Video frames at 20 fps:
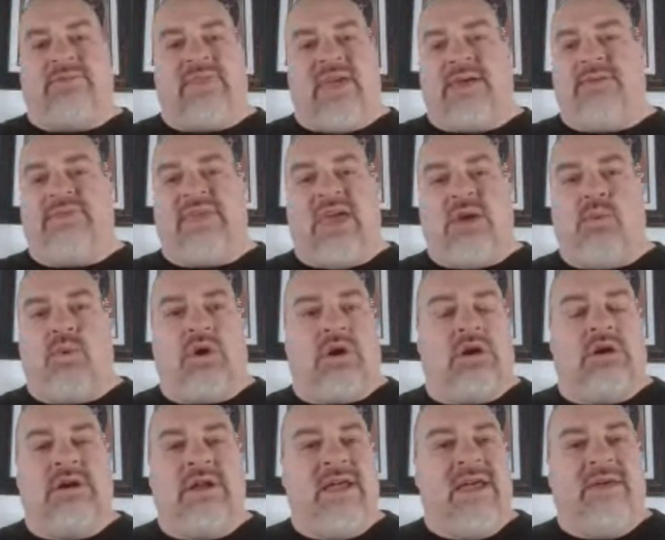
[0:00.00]
they, they
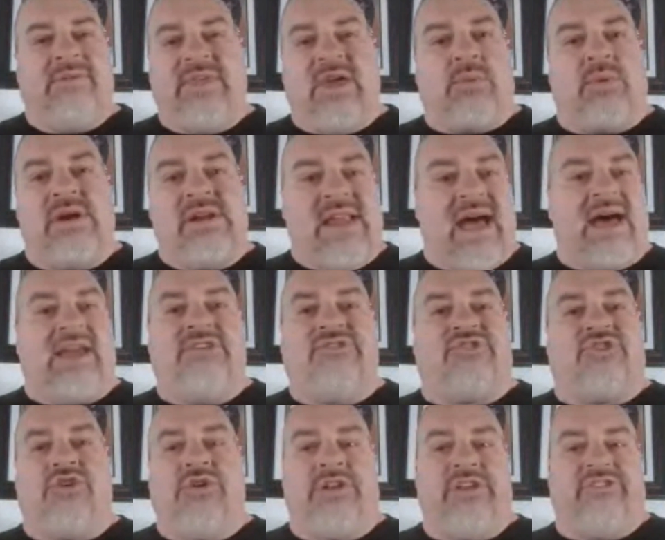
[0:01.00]
were they were not
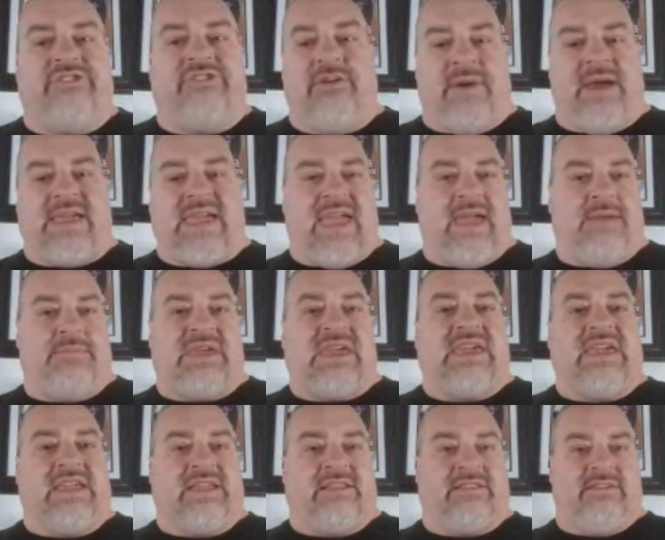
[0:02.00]
as good as the Miami
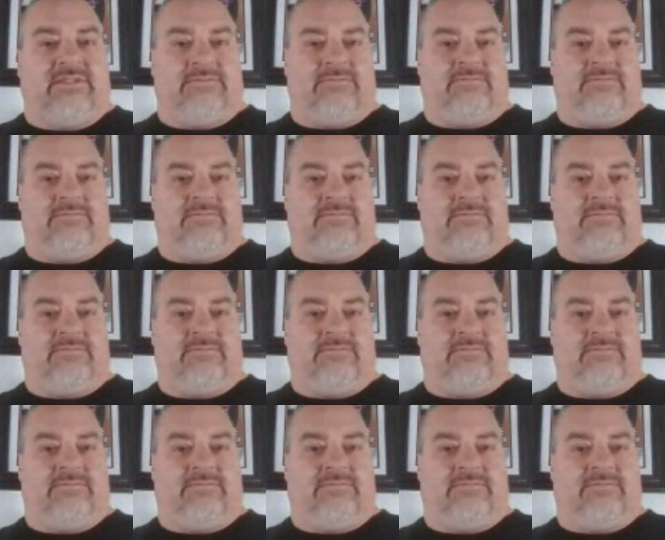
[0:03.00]
Heat.